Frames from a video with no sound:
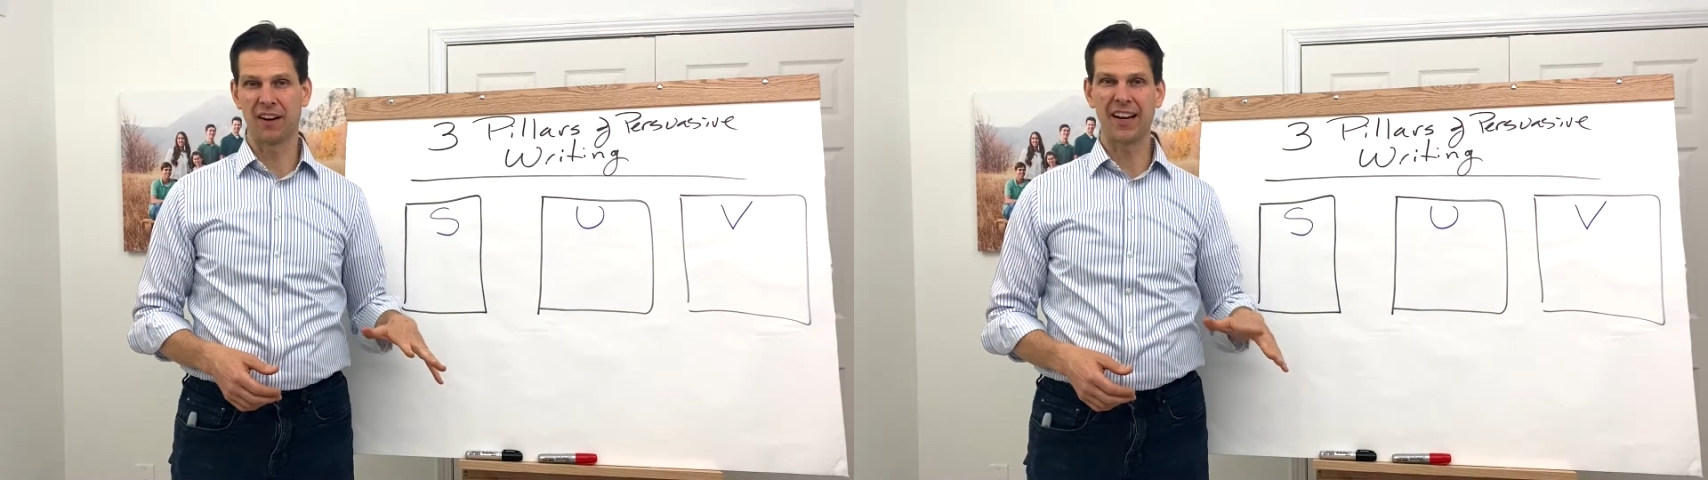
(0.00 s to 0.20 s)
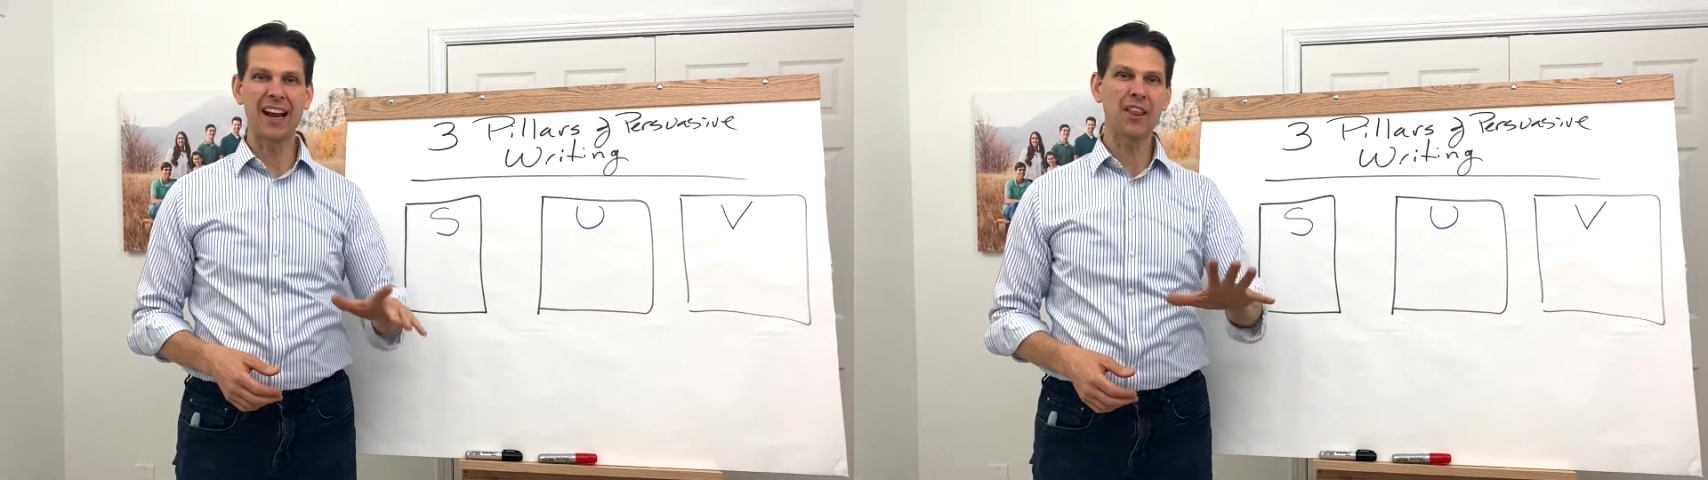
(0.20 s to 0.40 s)

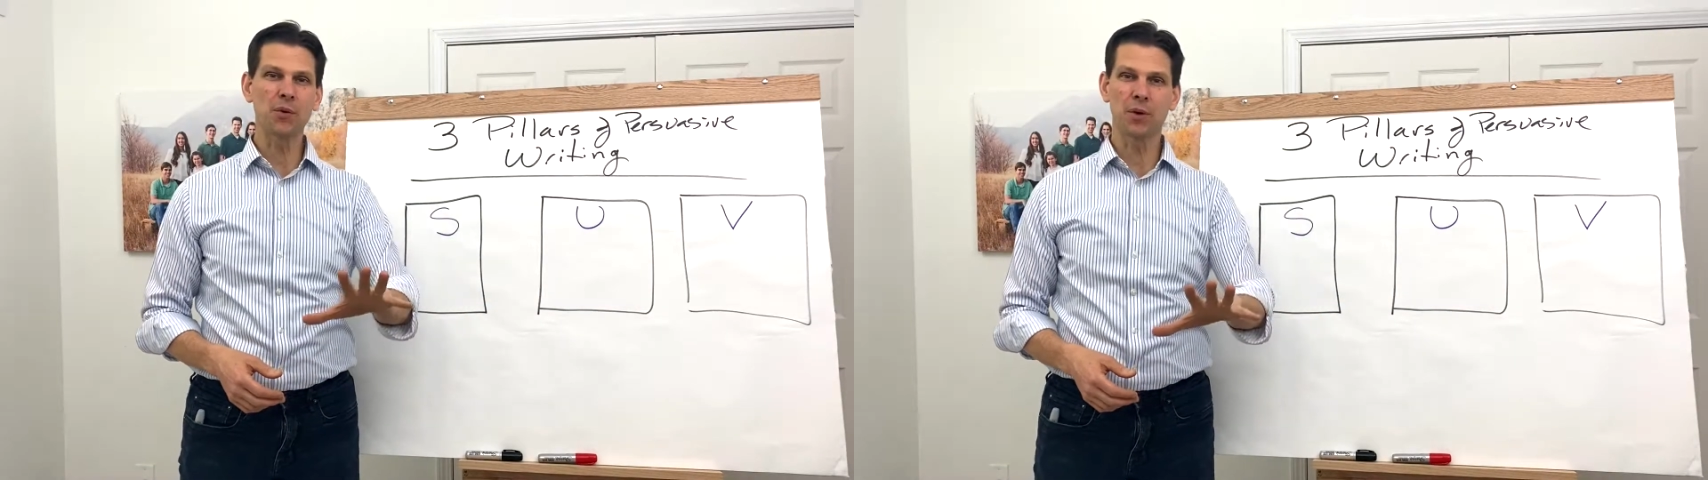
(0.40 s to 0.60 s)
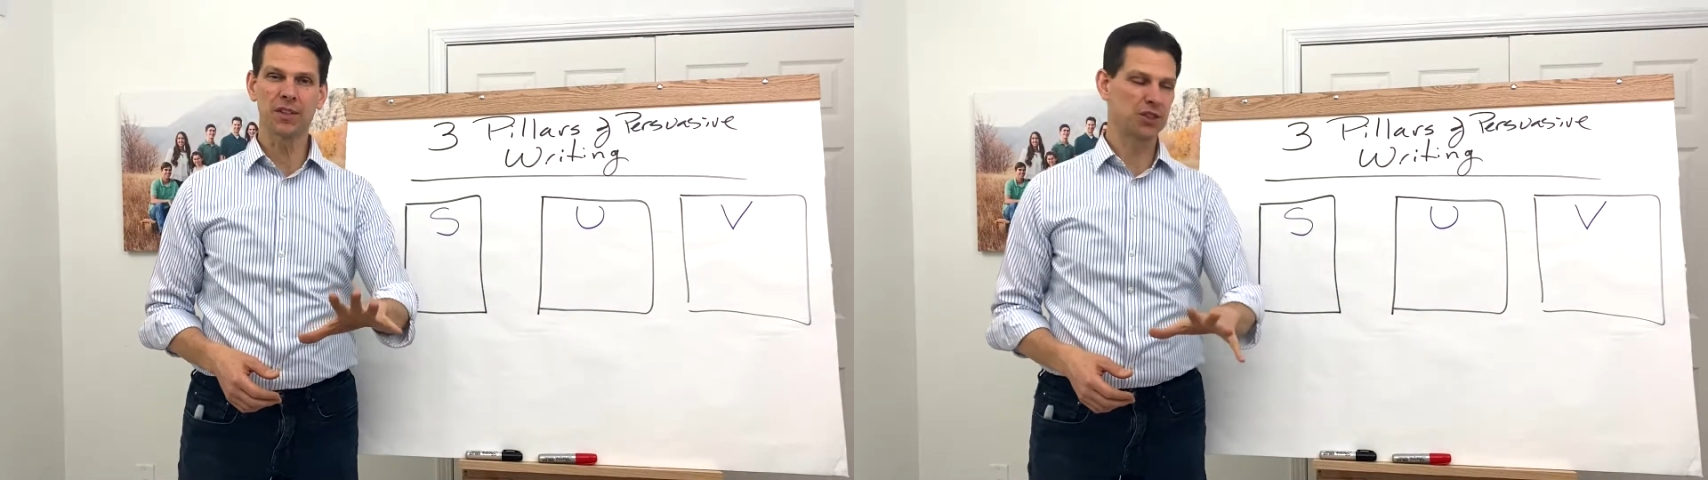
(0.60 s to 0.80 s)
In other
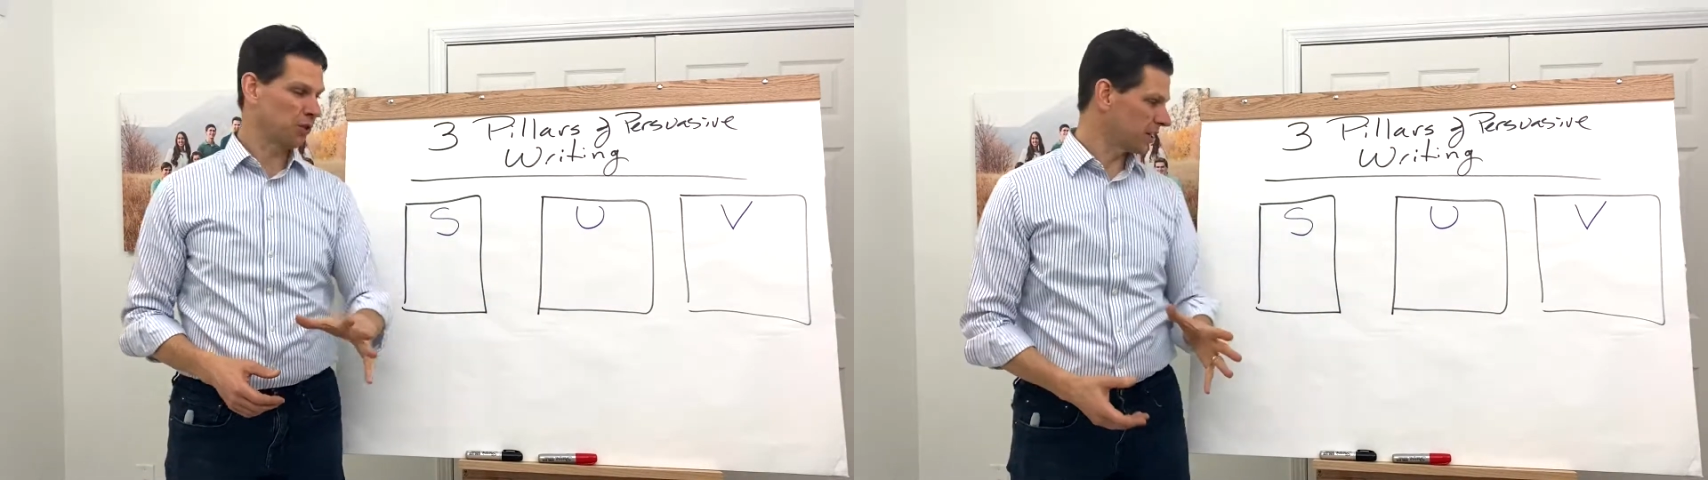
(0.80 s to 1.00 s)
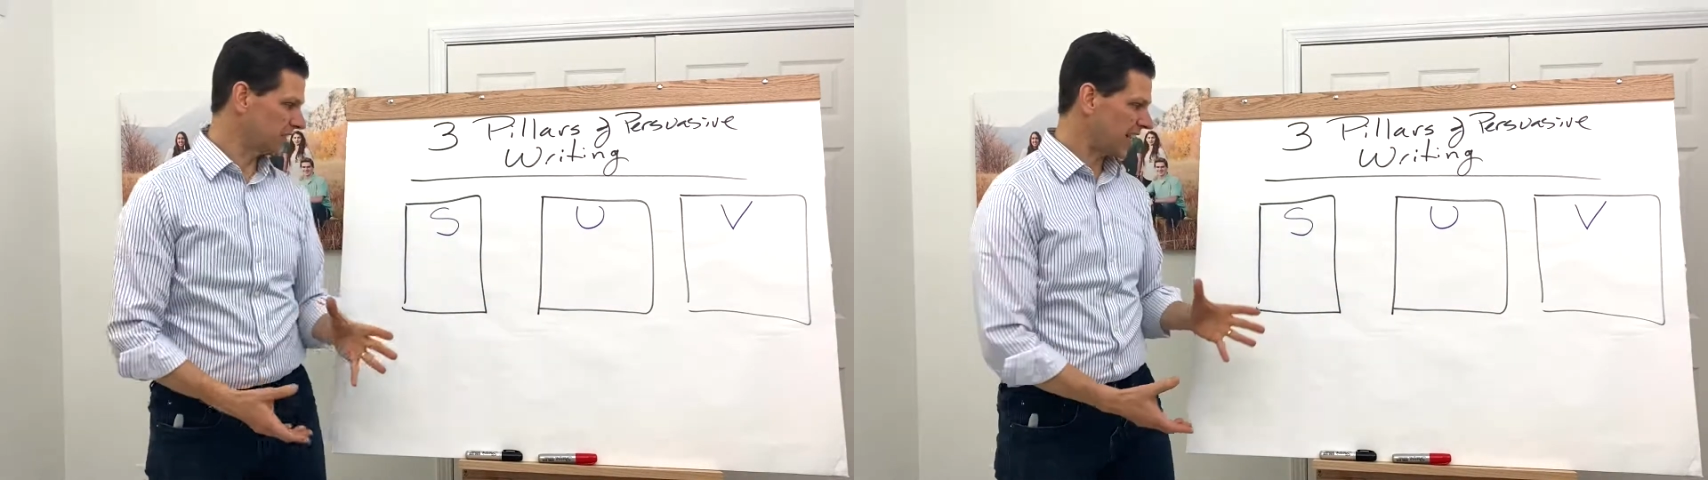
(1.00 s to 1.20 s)
words, you
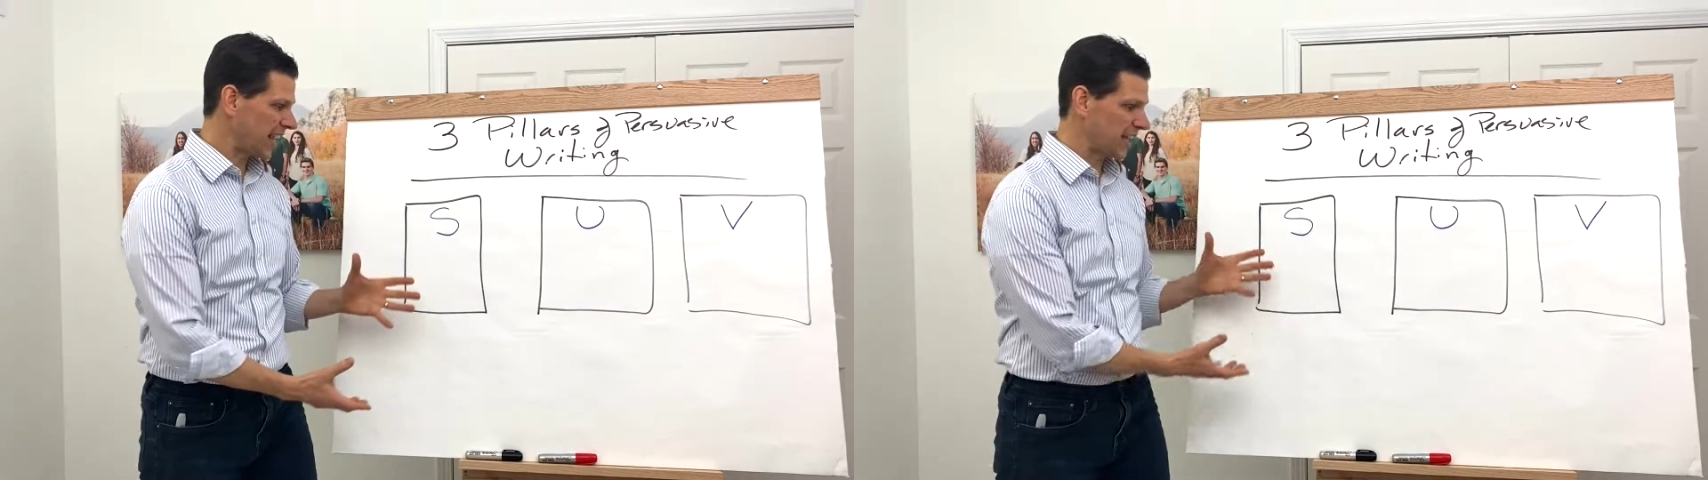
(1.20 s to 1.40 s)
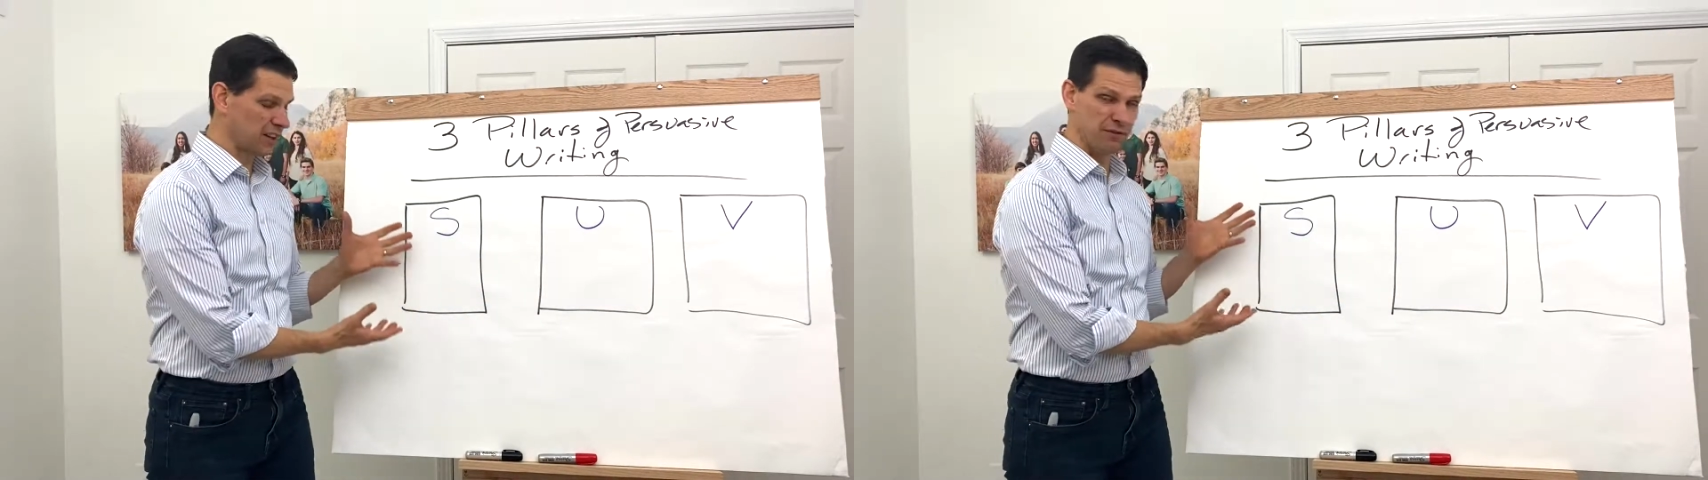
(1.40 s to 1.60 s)
could
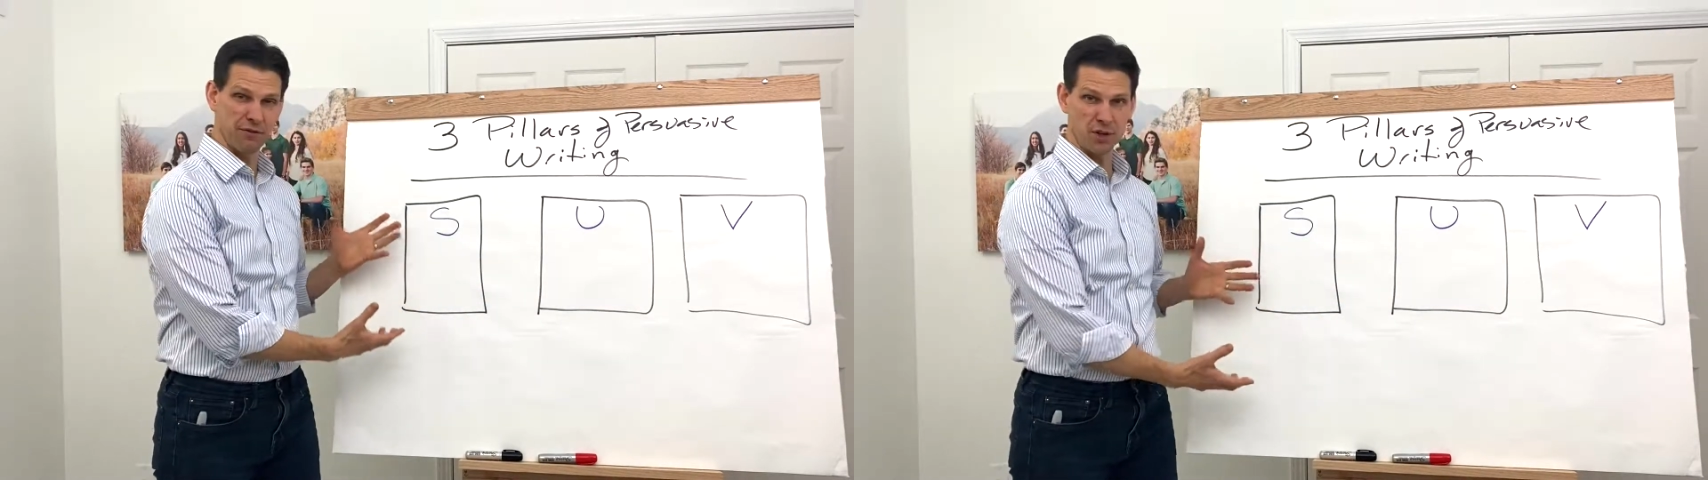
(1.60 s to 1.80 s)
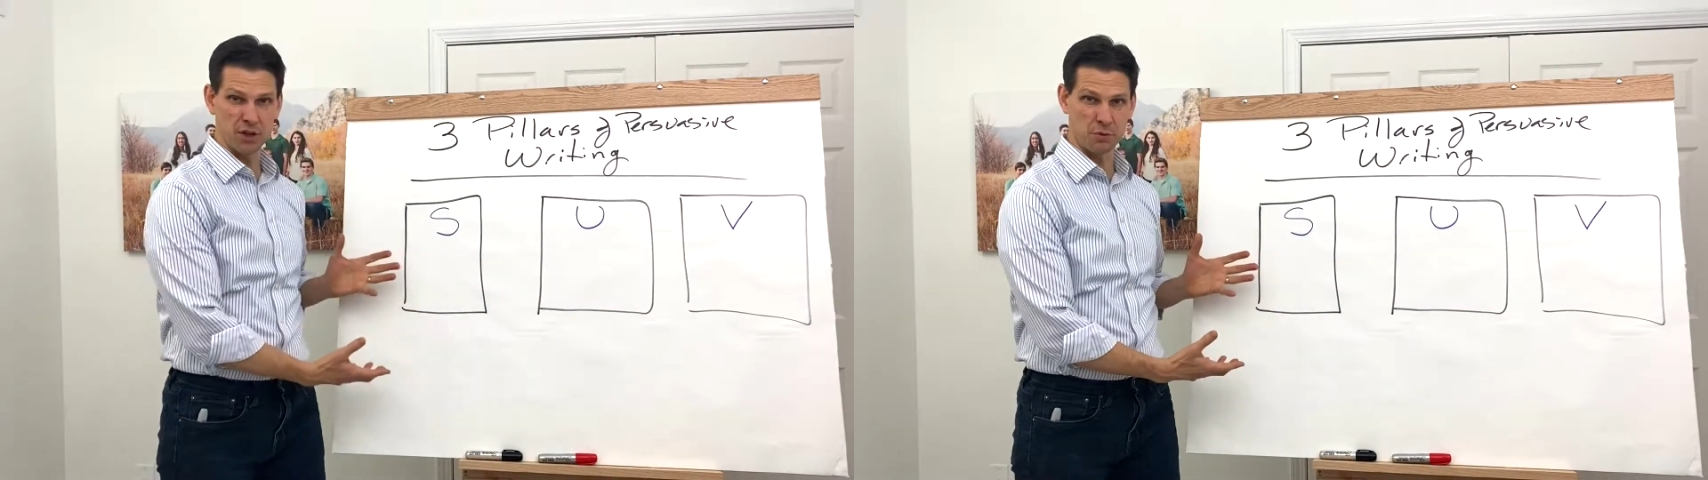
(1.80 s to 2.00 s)
take the
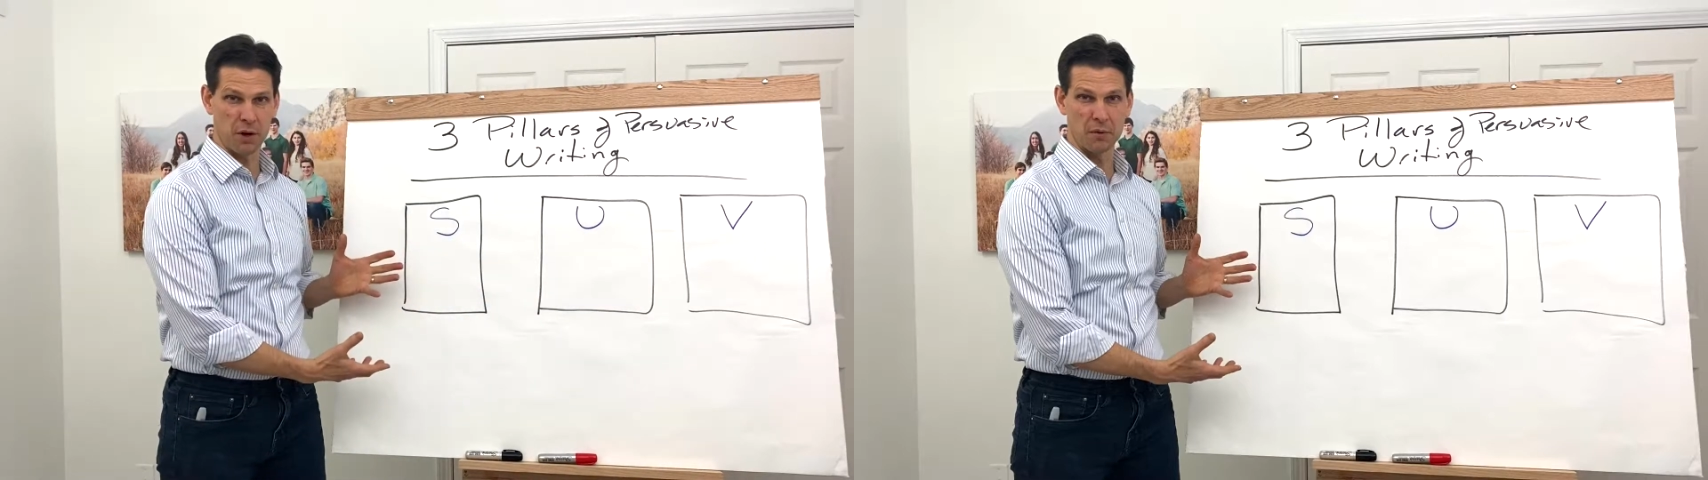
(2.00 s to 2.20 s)
first one,